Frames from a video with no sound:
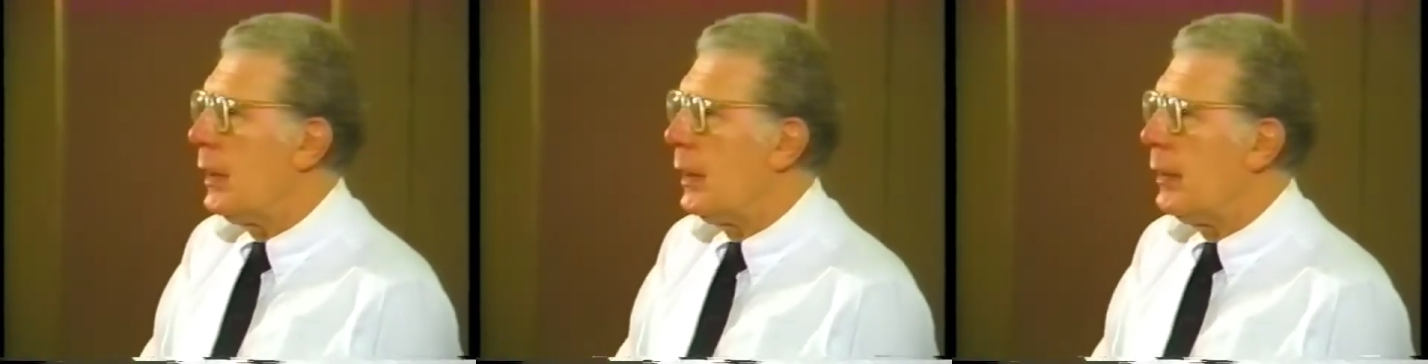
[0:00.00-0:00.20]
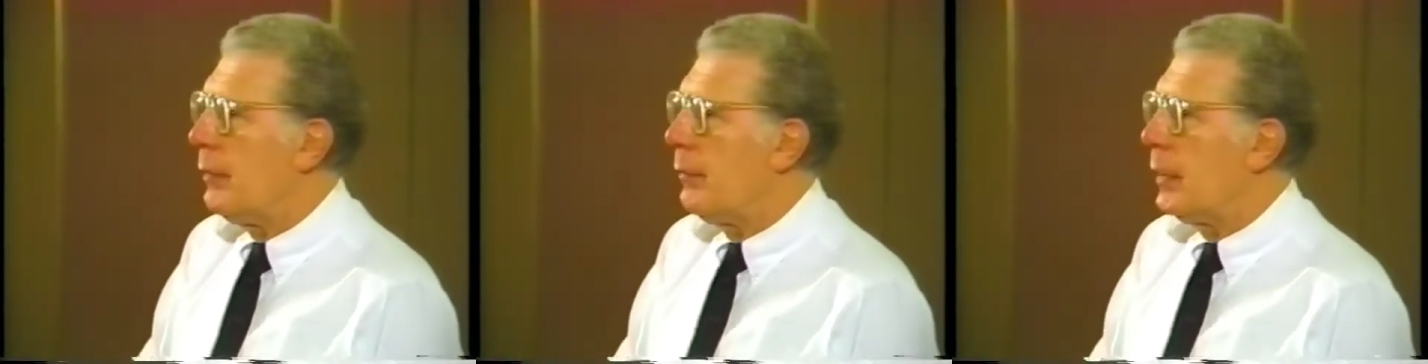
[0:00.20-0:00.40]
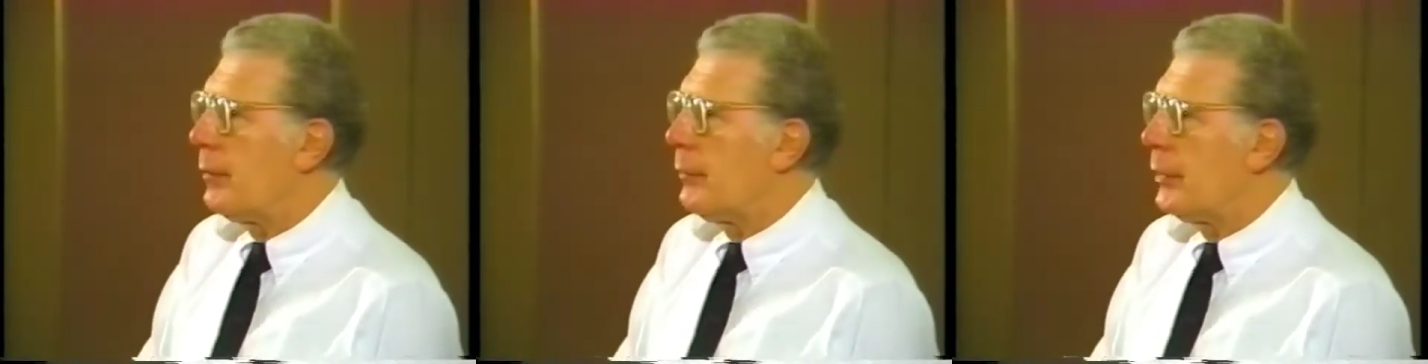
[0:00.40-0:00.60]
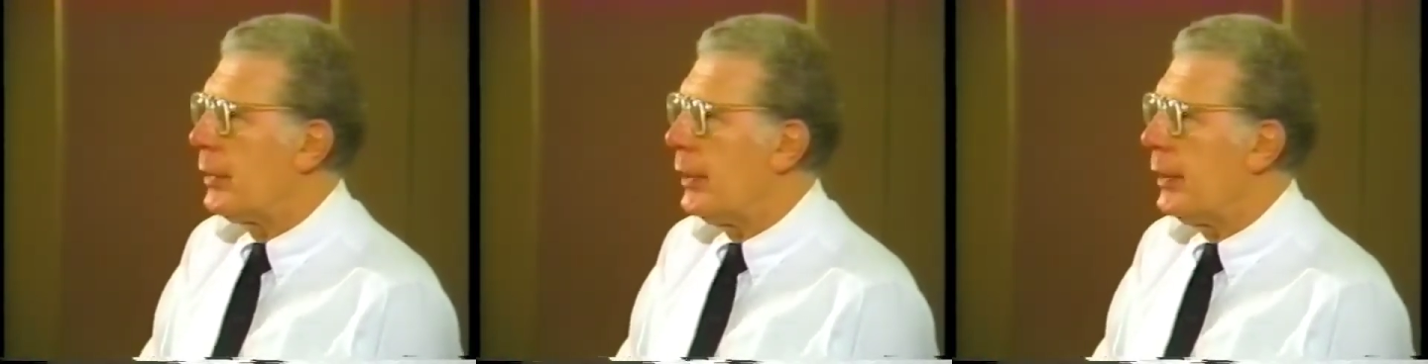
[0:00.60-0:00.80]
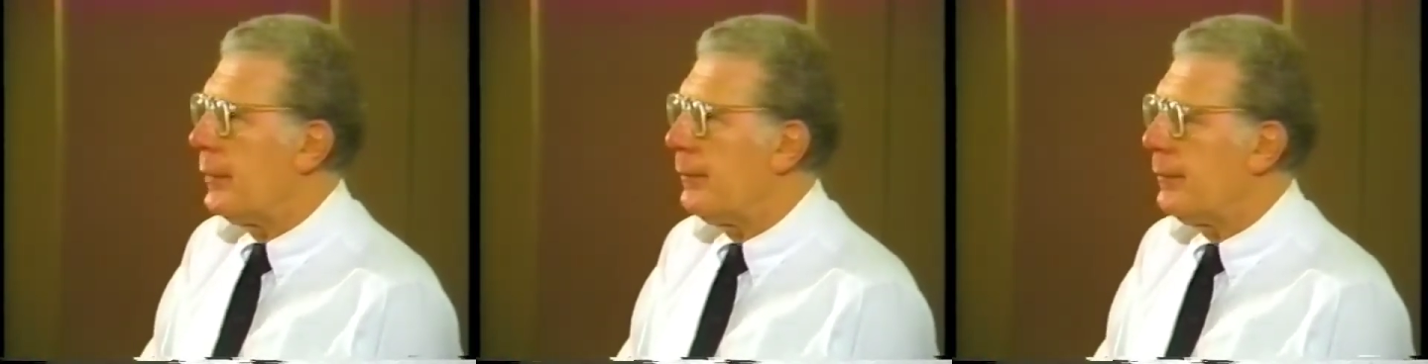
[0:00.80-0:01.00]
And one
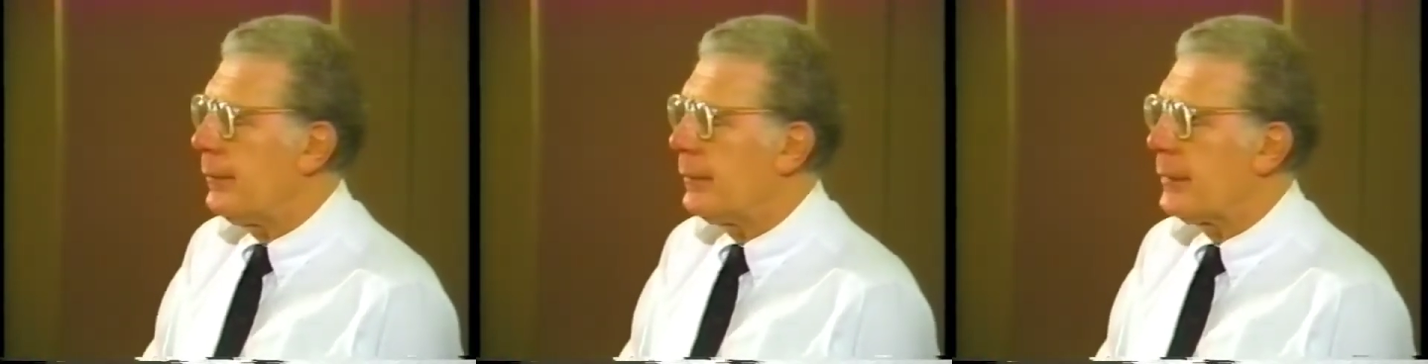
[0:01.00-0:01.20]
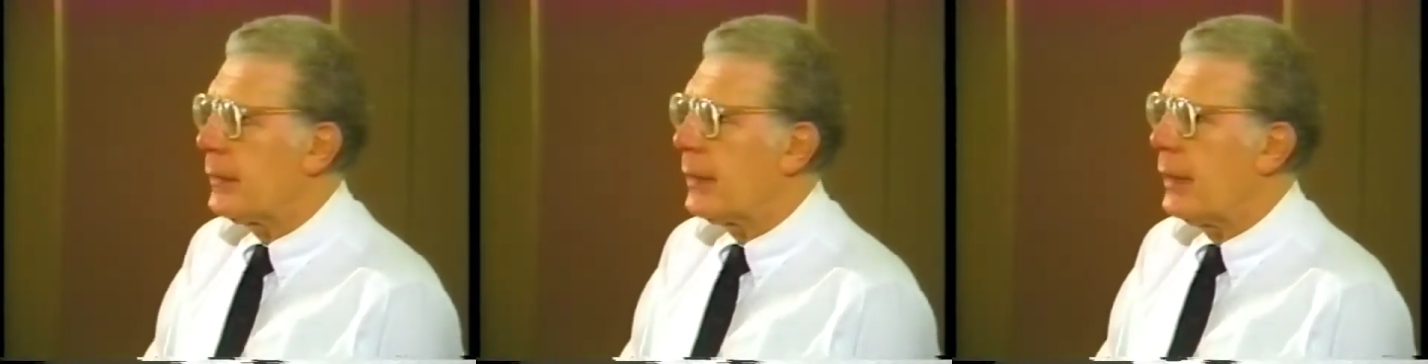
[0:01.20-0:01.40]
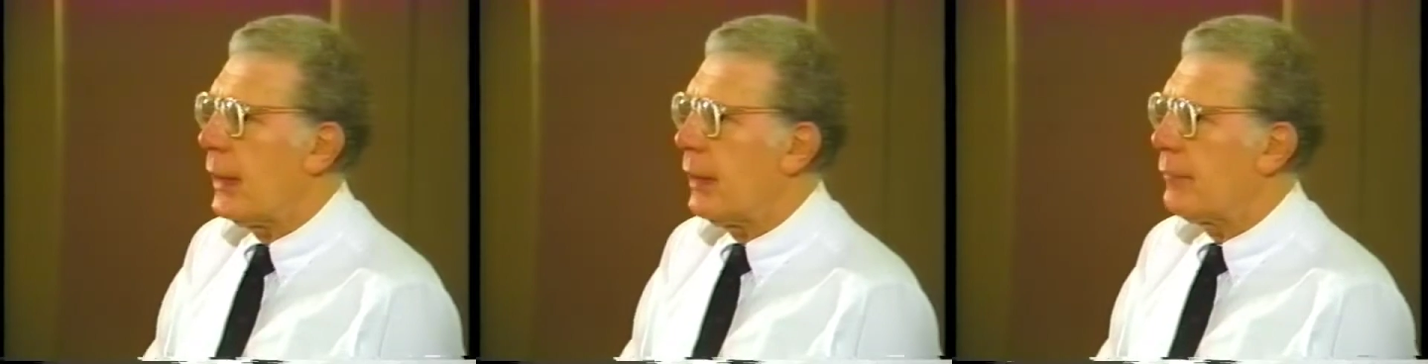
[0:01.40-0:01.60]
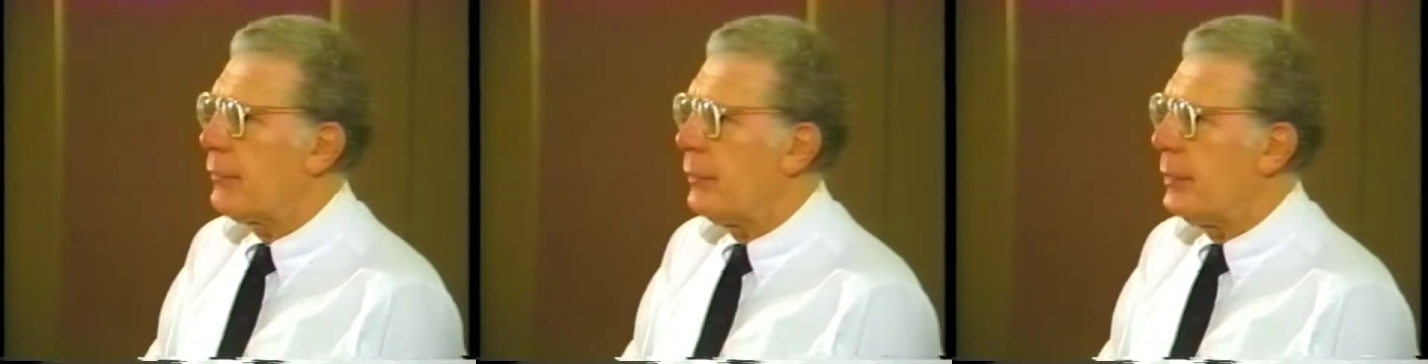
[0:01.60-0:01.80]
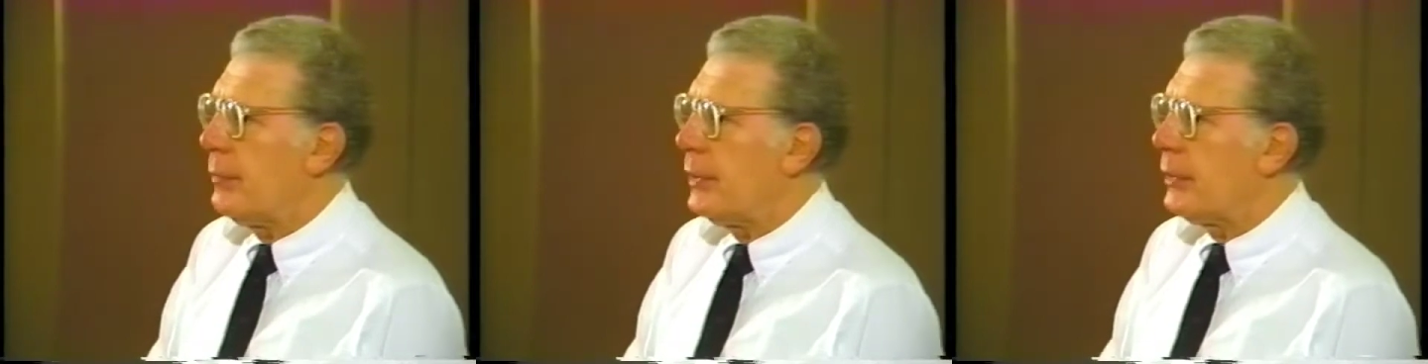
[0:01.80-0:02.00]
morning,
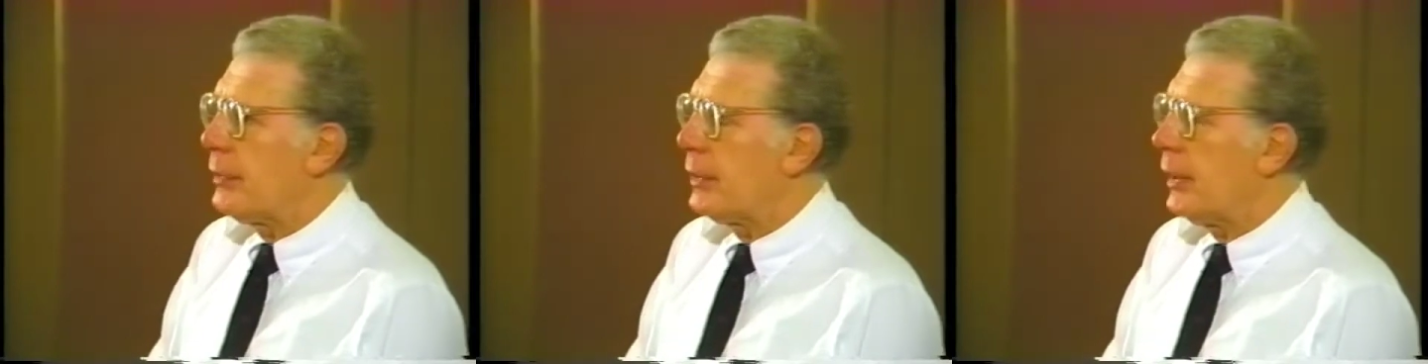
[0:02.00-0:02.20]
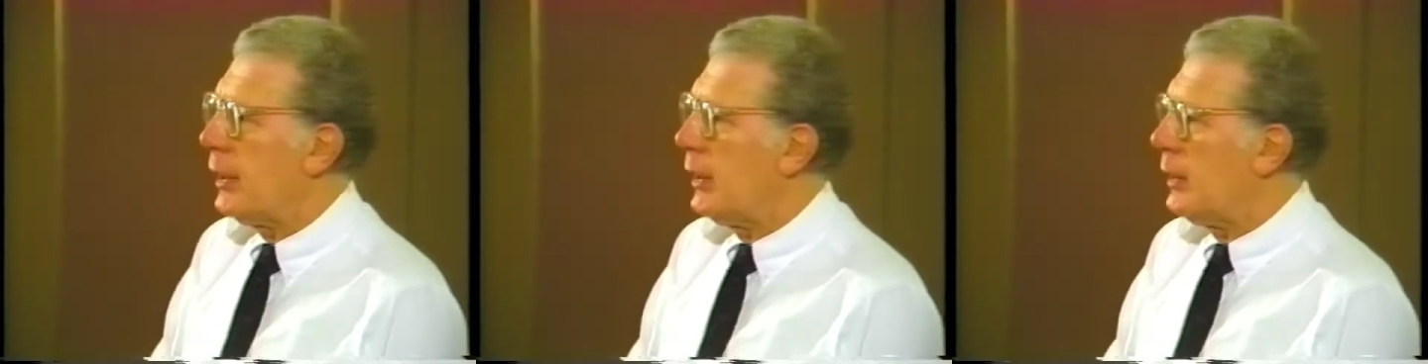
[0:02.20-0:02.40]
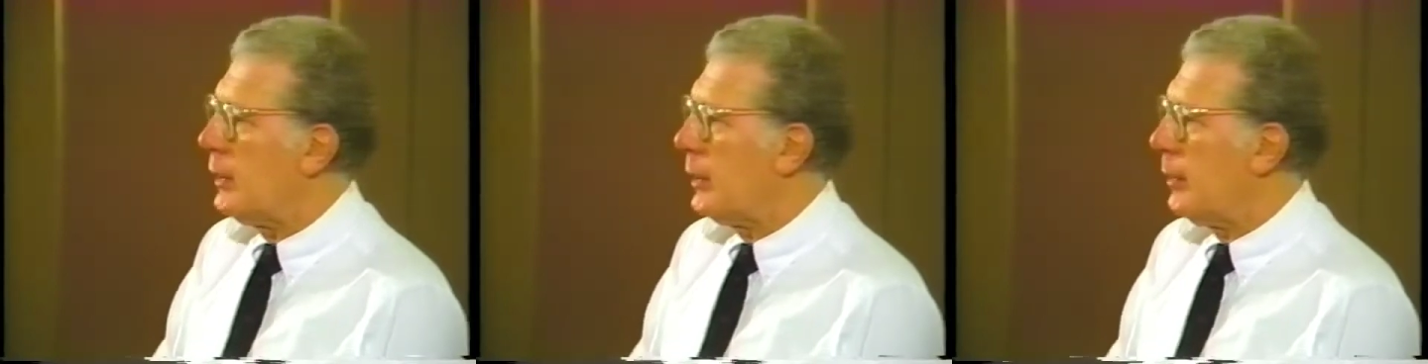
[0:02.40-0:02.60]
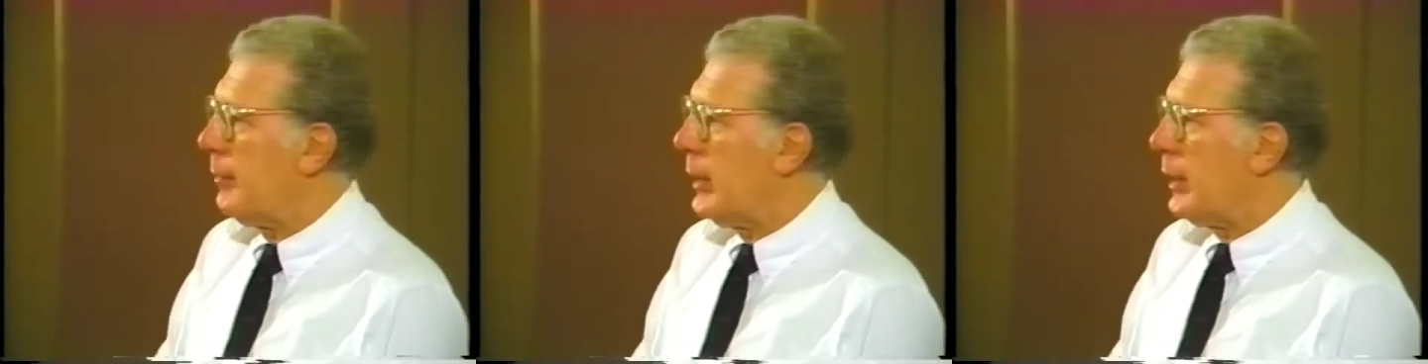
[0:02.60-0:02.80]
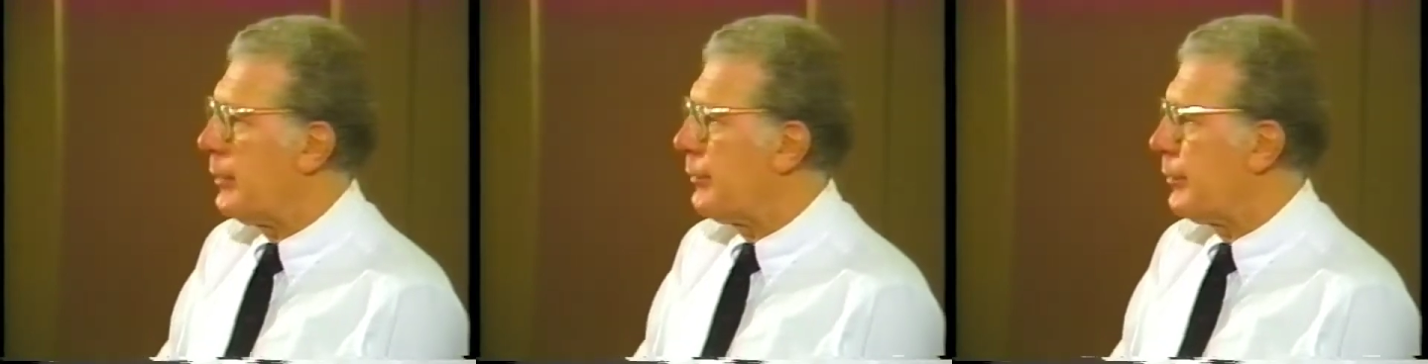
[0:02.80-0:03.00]
after we'd been on the island
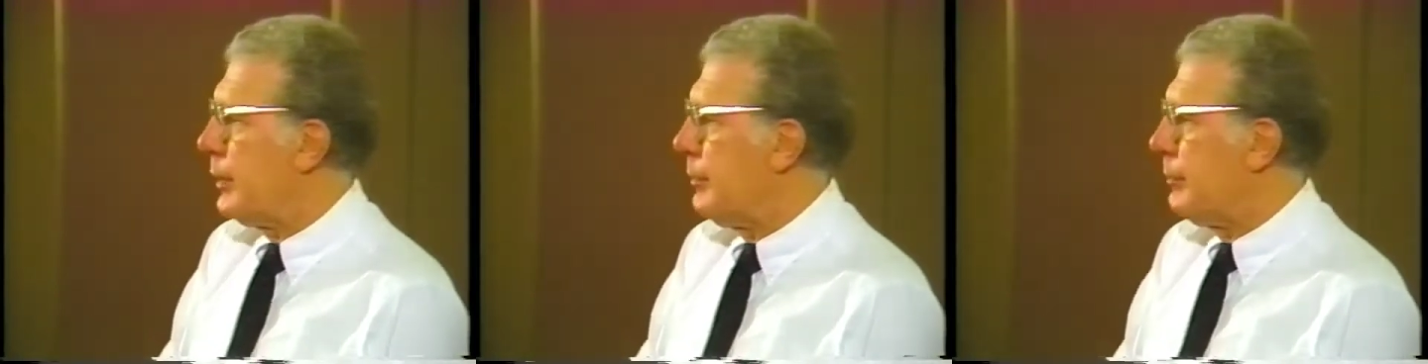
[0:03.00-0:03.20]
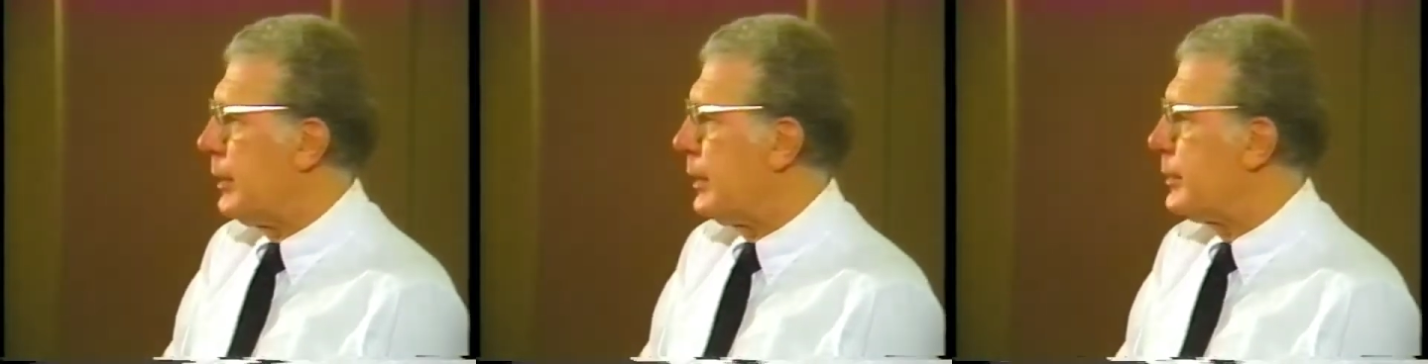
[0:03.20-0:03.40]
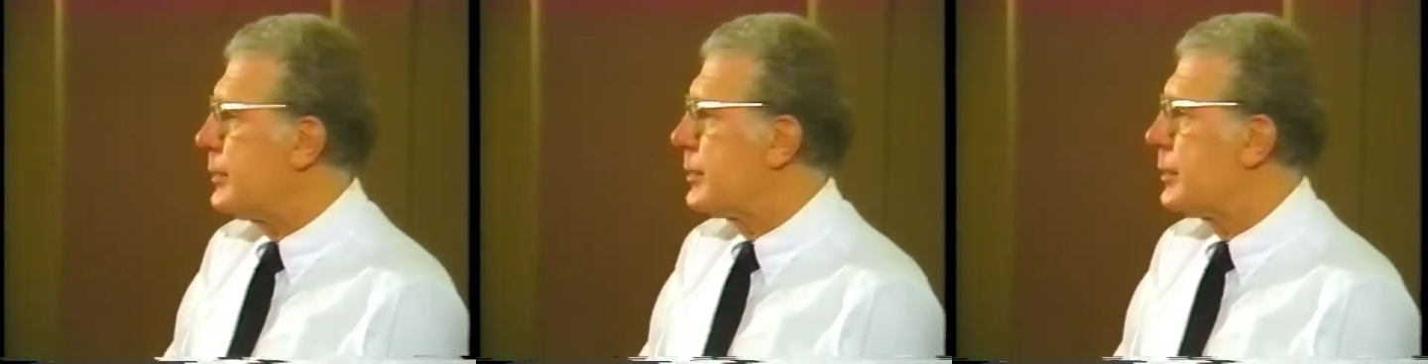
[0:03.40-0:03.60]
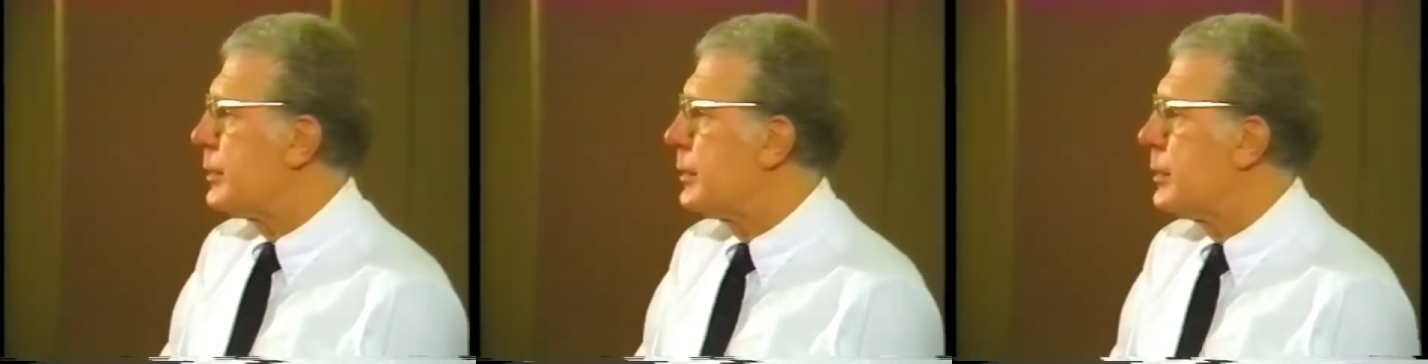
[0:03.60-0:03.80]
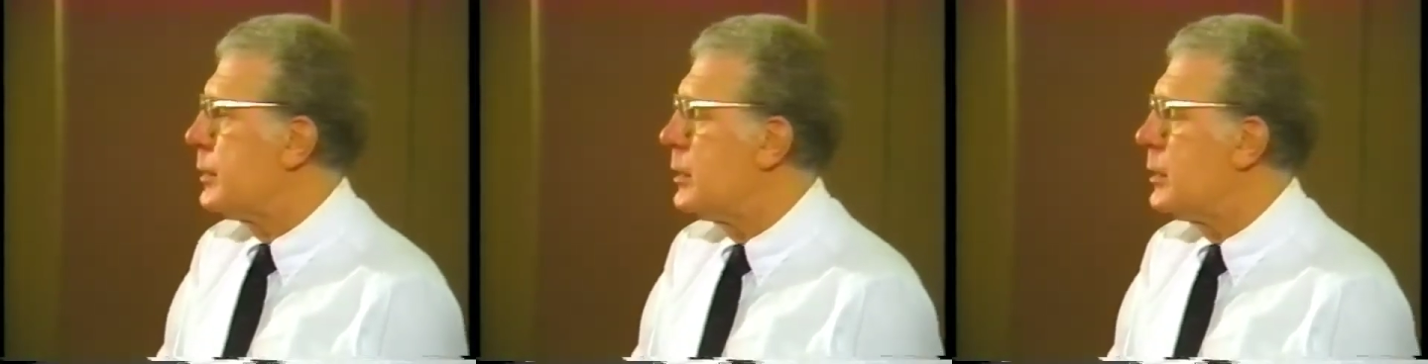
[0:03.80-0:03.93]
about 3 months,